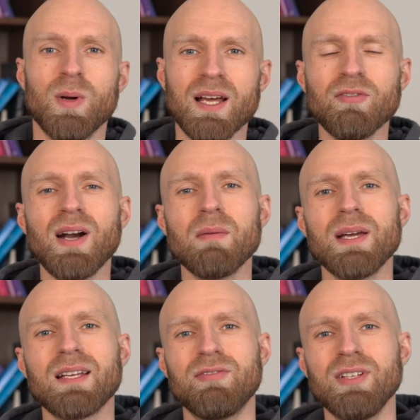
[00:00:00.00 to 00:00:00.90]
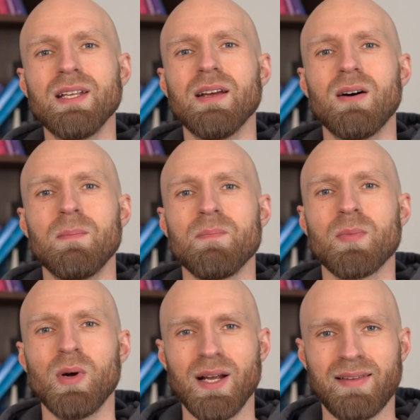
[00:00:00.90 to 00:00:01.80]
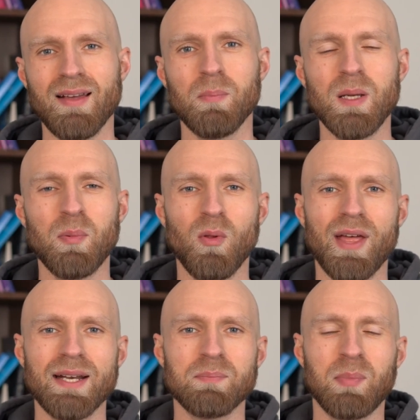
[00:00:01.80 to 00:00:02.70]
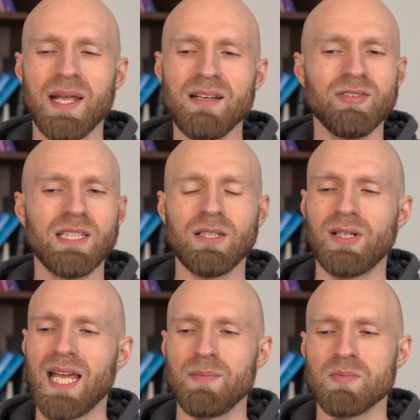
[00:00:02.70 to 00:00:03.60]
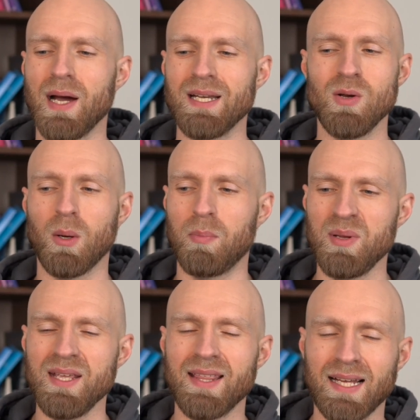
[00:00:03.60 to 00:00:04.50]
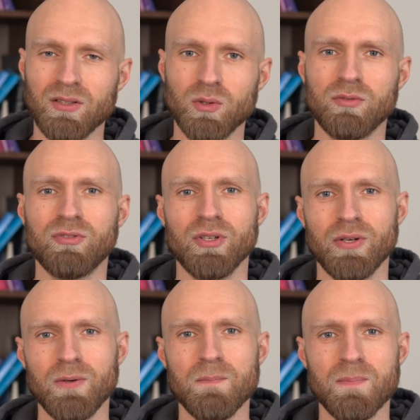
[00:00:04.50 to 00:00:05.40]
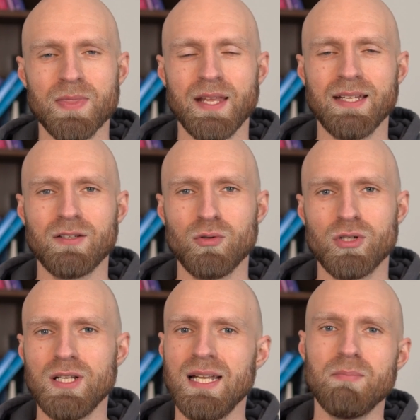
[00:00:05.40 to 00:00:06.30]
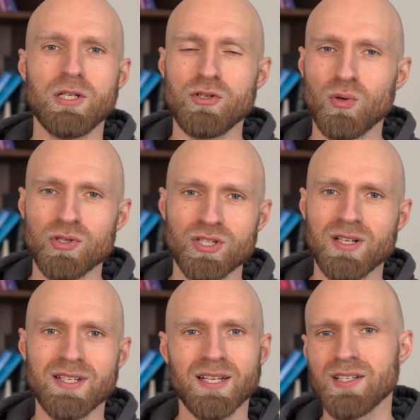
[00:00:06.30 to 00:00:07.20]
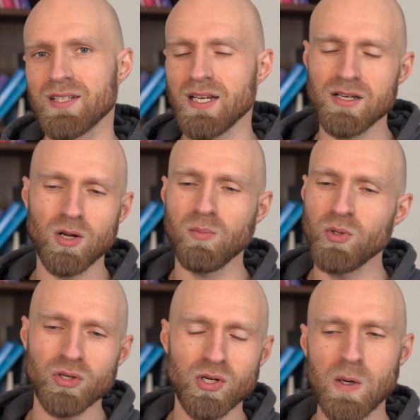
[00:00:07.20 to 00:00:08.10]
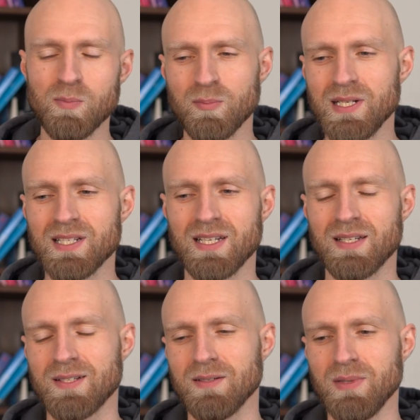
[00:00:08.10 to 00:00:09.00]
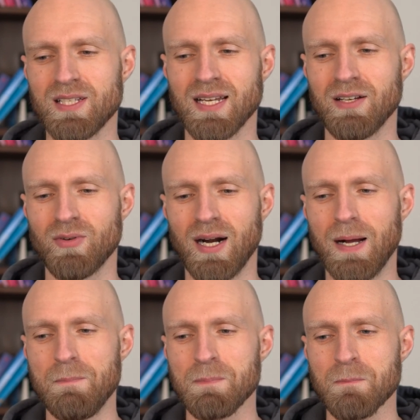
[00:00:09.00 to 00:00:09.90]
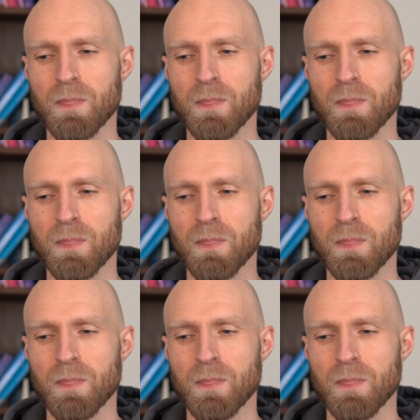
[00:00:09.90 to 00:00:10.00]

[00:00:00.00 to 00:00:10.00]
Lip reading: Whenever I make a video where I tell people that playing video games might not be that good for you, that it could limit your success and numb your dopamine system, etc.,